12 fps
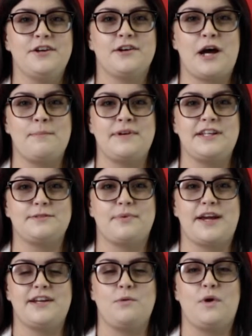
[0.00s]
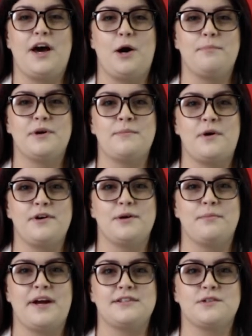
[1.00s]
your company's branding will help promote your
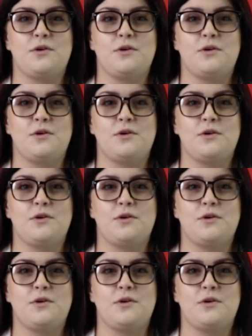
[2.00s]
brand's